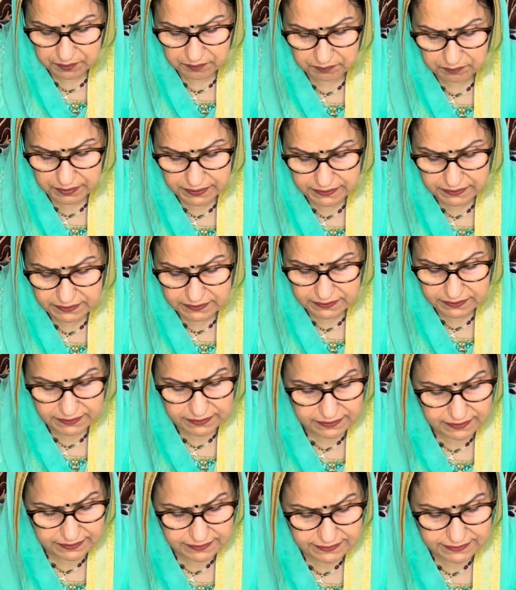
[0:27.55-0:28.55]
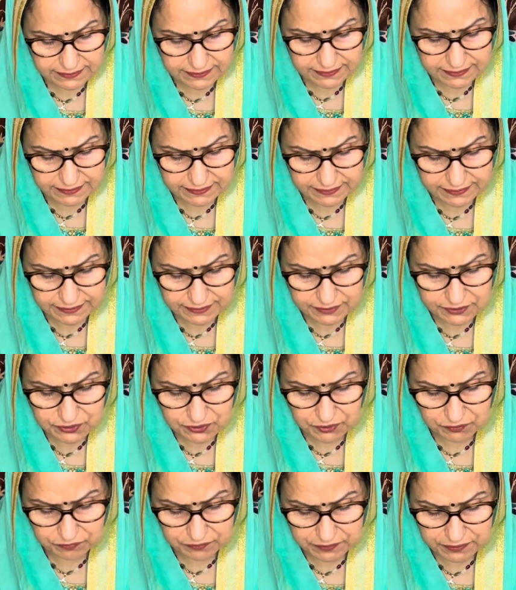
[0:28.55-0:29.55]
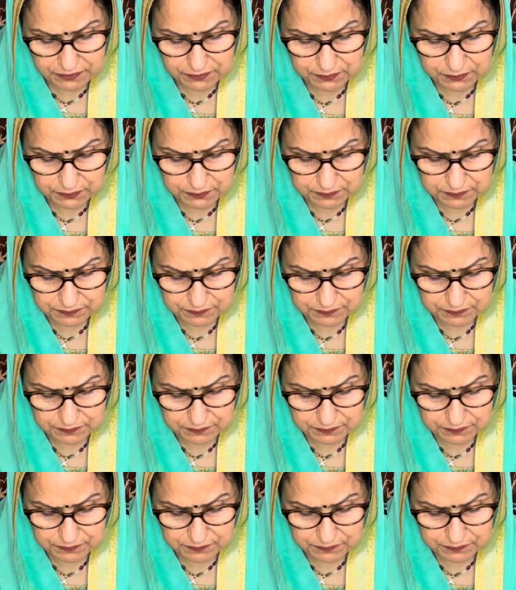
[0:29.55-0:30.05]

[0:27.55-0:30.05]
but does the deeds of ego.